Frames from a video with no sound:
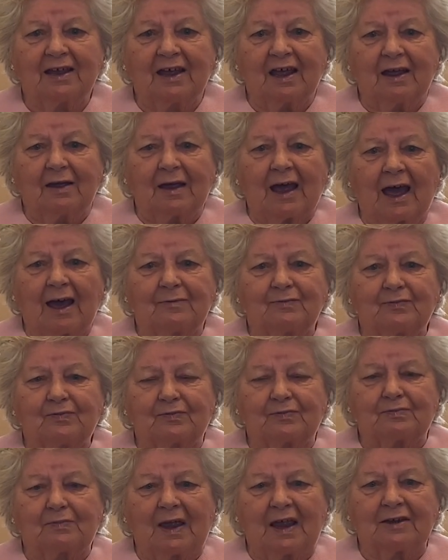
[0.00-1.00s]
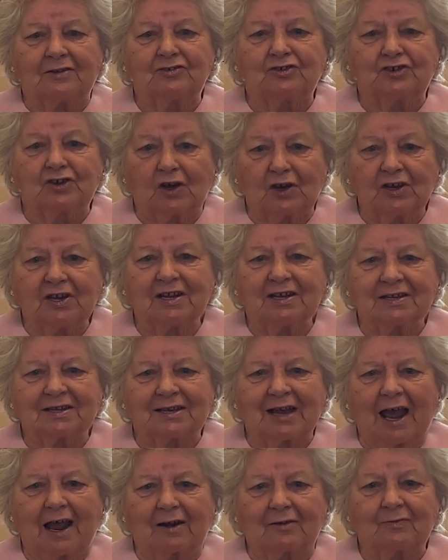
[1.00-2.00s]
Have, enjoy
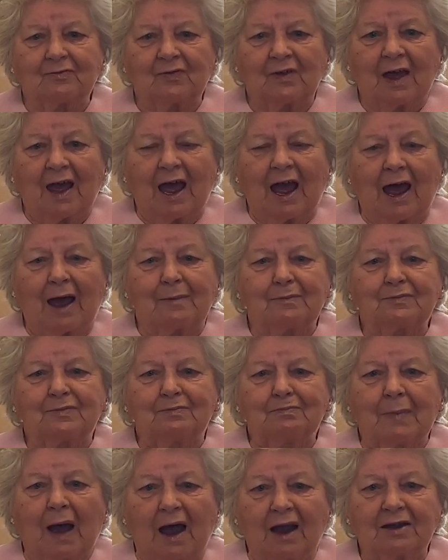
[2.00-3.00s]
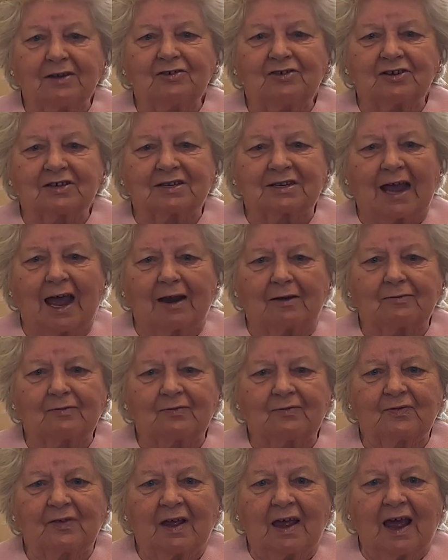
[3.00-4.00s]
yourself and mind yourself
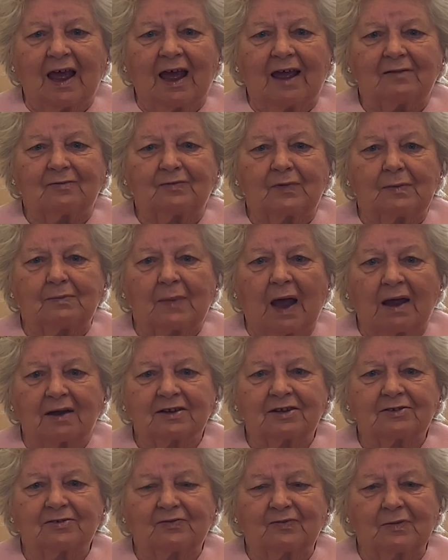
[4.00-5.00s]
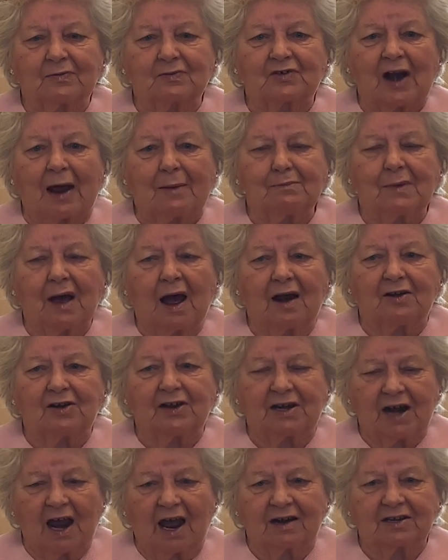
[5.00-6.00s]
from, from Grandma and
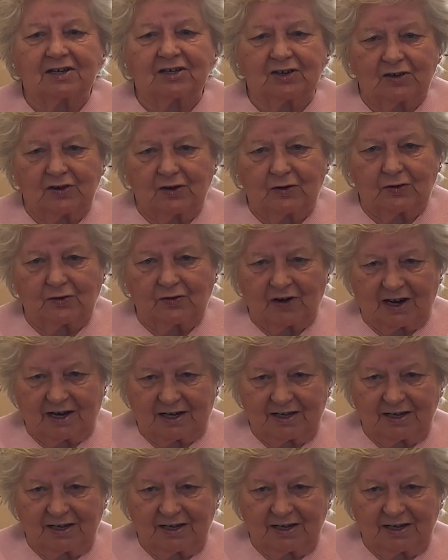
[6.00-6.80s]
Auntie Noreen.